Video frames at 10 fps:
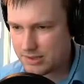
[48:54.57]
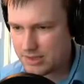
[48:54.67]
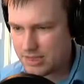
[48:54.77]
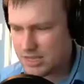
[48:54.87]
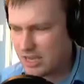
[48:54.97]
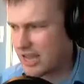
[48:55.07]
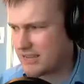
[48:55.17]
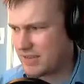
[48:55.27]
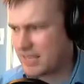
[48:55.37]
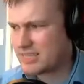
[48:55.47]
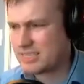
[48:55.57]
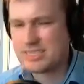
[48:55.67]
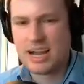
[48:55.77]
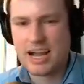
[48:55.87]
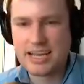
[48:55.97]
Yeah, I didn't think it just
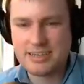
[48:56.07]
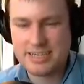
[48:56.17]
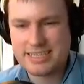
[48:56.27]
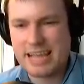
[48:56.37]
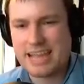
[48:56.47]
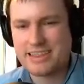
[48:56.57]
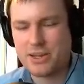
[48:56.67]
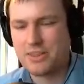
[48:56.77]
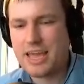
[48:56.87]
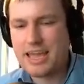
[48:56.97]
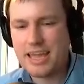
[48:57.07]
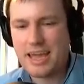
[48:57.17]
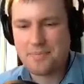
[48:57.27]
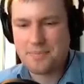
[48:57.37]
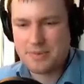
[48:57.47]
died. It just hadn't got there yet.
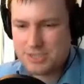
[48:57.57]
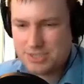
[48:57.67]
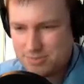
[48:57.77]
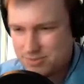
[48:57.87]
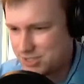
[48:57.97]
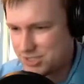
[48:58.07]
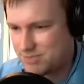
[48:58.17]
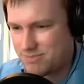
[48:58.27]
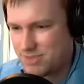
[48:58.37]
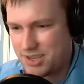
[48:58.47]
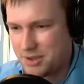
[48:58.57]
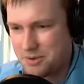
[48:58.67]
That was just, yeah.